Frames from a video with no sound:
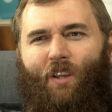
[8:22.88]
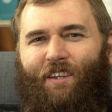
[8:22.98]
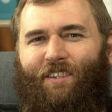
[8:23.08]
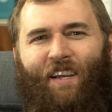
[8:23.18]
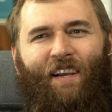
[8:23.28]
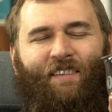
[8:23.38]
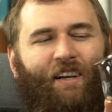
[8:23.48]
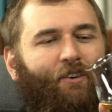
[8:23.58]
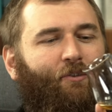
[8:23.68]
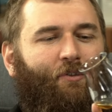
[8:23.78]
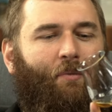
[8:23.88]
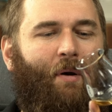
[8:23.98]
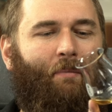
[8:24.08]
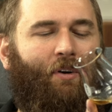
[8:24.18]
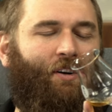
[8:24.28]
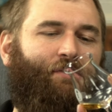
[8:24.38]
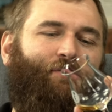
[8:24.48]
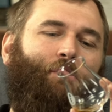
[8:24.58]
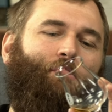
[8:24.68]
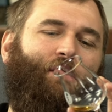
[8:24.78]
It's as I remember it
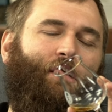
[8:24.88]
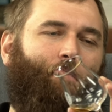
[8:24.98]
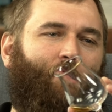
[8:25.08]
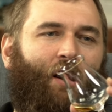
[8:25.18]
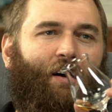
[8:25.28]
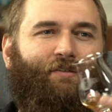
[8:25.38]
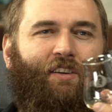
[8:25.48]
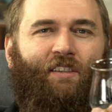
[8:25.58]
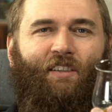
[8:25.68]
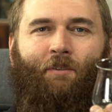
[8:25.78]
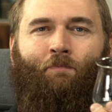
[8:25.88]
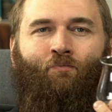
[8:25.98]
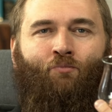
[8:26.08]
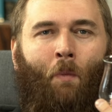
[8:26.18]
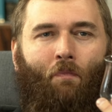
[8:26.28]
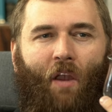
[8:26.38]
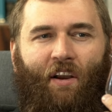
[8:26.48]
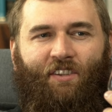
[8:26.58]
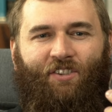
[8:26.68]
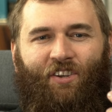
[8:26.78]
from the, the live tasting,
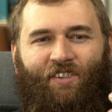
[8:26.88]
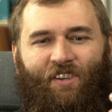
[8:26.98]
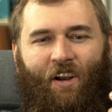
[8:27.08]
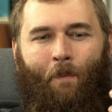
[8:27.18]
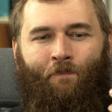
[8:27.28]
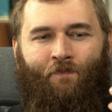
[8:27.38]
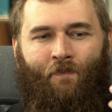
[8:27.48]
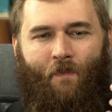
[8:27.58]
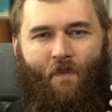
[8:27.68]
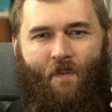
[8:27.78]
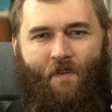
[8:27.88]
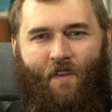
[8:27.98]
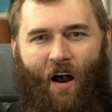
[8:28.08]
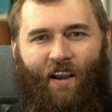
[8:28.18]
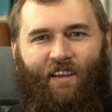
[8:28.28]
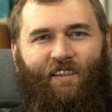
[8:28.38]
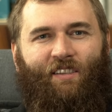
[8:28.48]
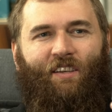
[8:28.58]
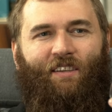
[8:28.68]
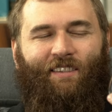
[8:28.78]
it's just a
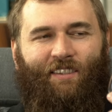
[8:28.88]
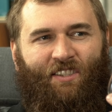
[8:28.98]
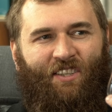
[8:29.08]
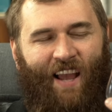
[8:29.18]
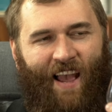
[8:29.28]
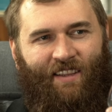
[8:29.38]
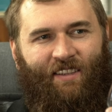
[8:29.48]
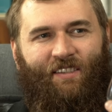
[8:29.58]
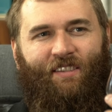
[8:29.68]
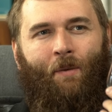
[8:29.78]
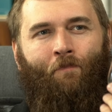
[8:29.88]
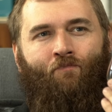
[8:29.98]
nice, intense,